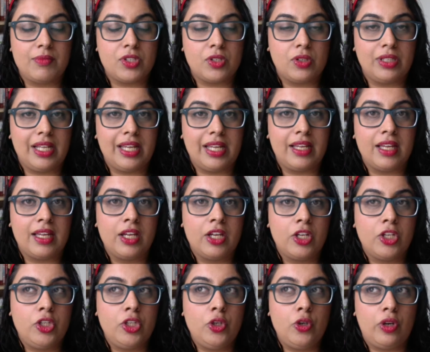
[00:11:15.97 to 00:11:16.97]
So like
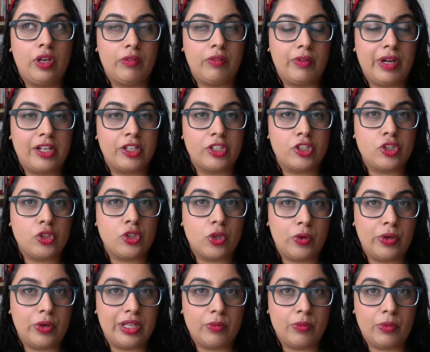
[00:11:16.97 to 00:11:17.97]
you could write a
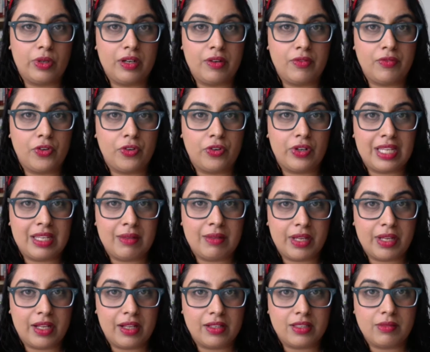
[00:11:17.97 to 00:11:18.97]
story in one of your
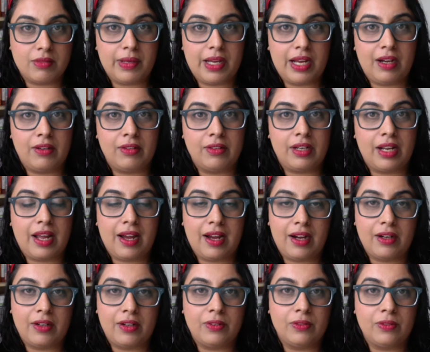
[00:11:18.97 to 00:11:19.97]
emails about
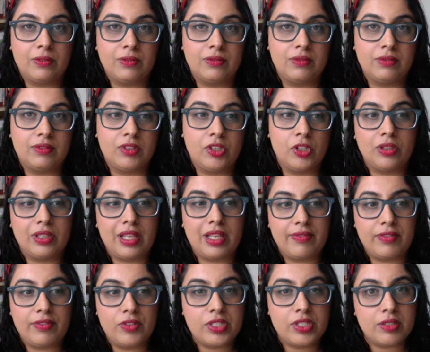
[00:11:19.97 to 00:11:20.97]
how your
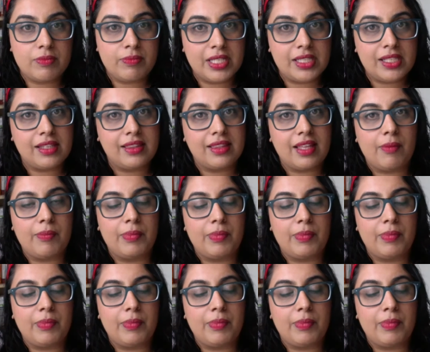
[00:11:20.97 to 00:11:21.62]
life used to be like that,